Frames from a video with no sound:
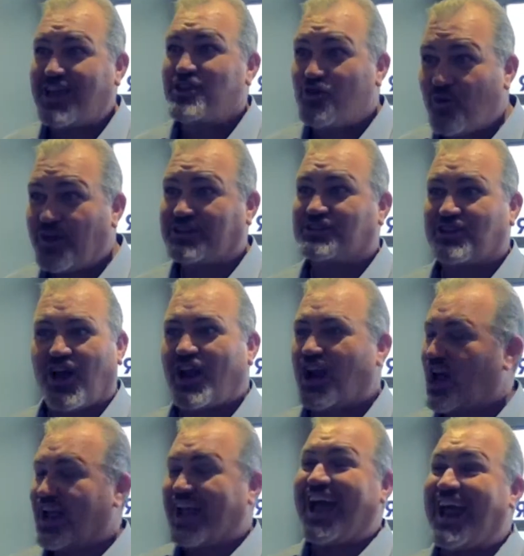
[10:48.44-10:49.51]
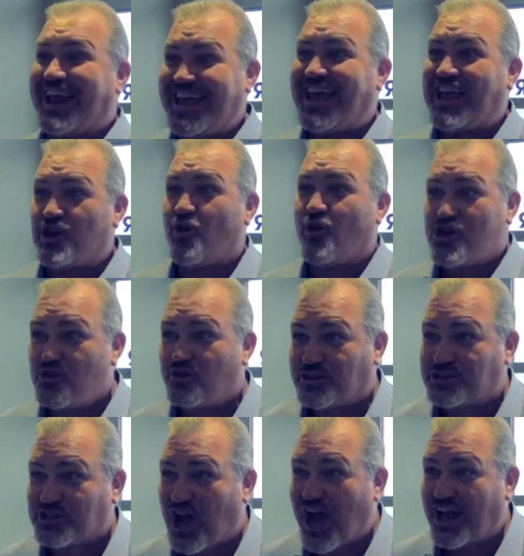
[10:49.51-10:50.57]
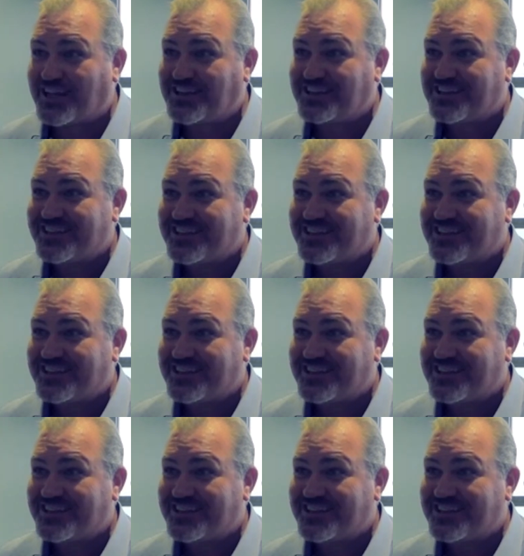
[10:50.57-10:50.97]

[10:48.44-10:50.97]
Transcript: Are you excited? I can't hear you. Are you excited?